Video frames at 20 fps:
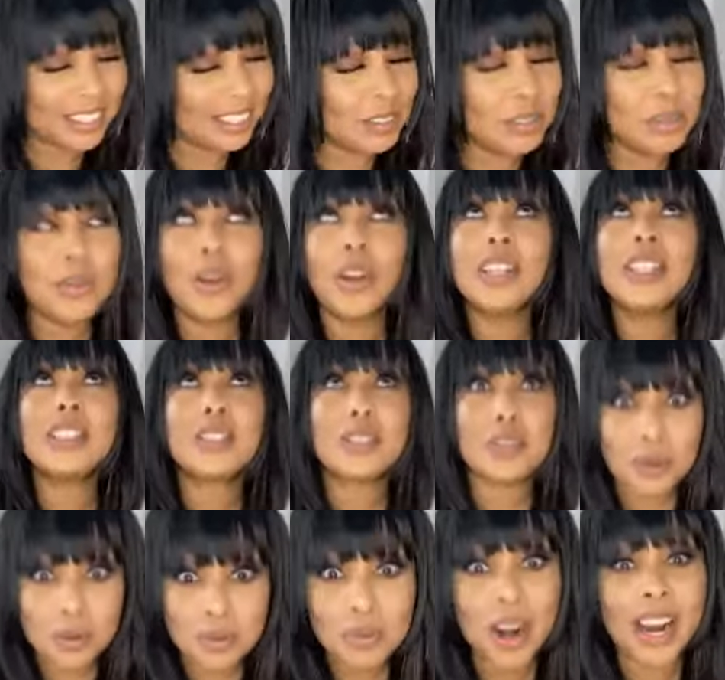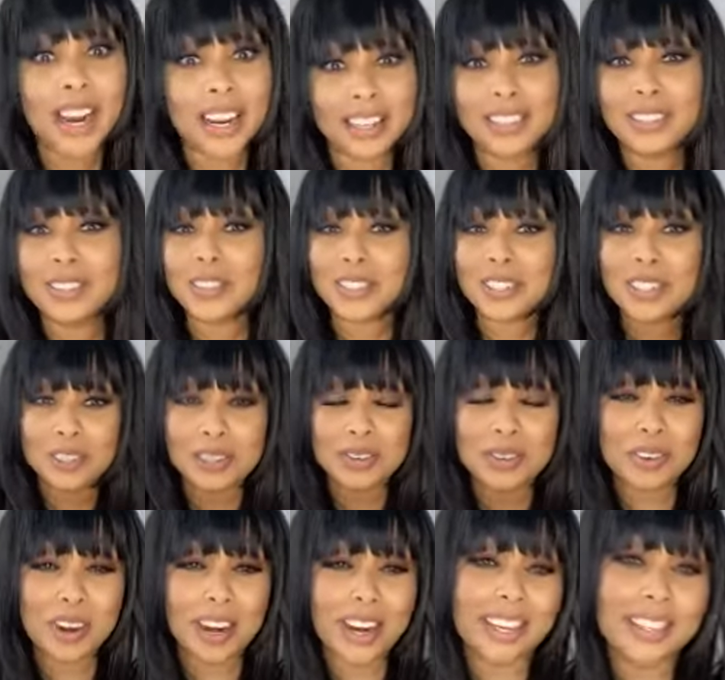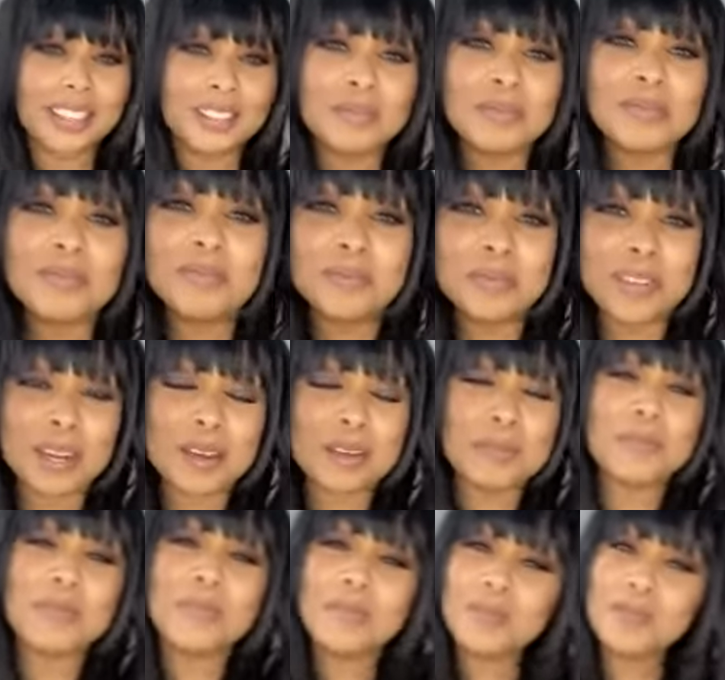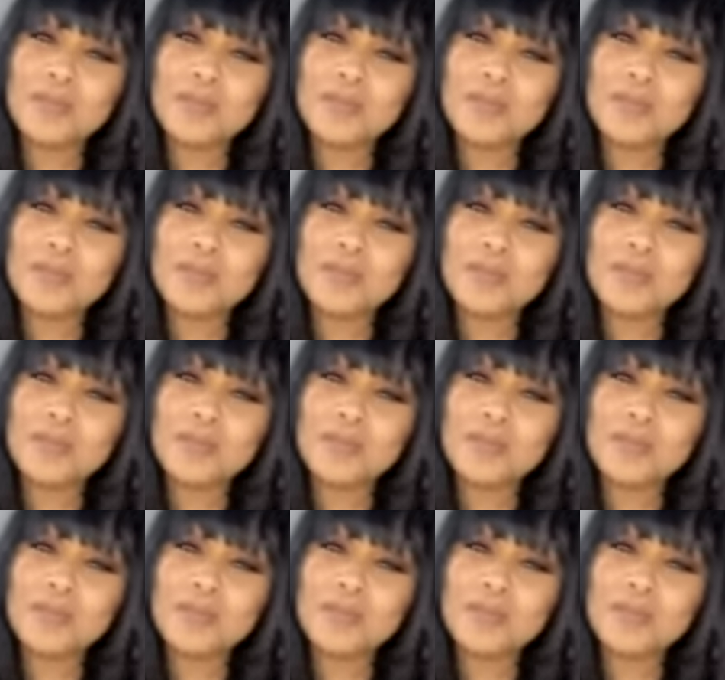You are so right. You are so right. Yep.